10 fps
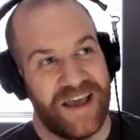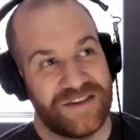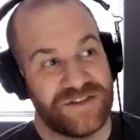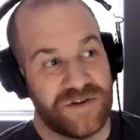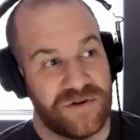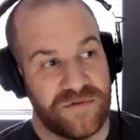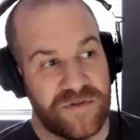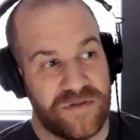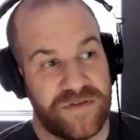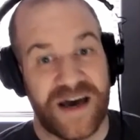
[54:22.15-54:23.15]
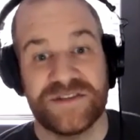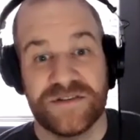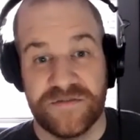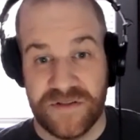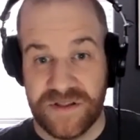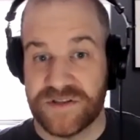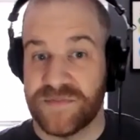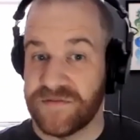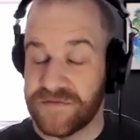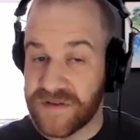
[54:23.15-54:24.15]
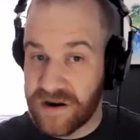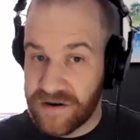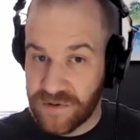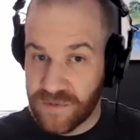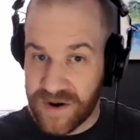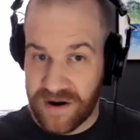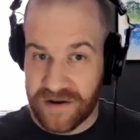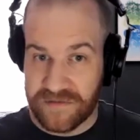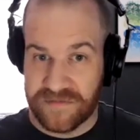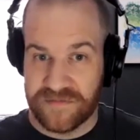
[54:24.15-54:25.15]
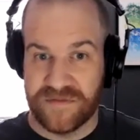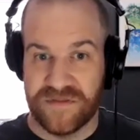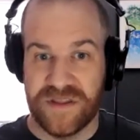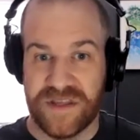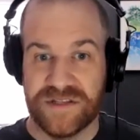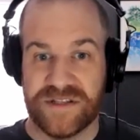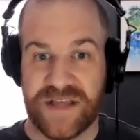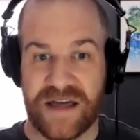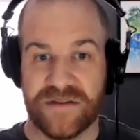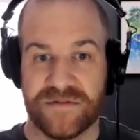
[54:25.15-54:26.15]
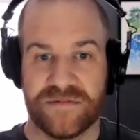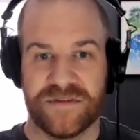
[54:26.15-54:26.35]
And so that's the feeling to be very aware of, is that